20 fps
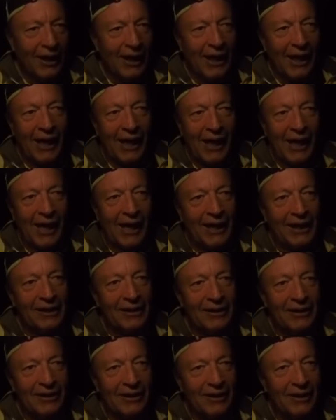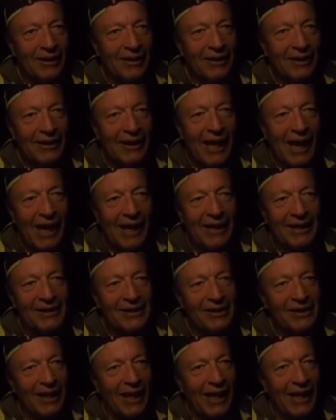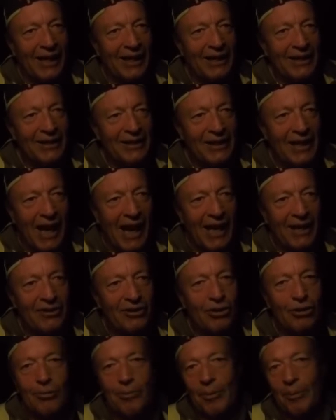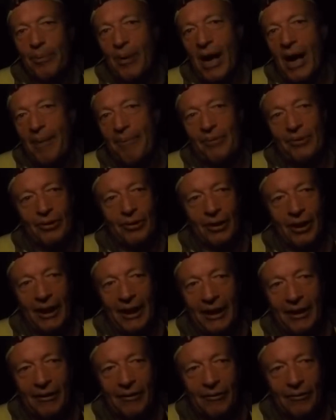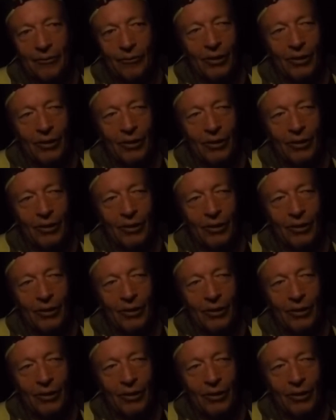and yeah, it's like, it's not super popular like it,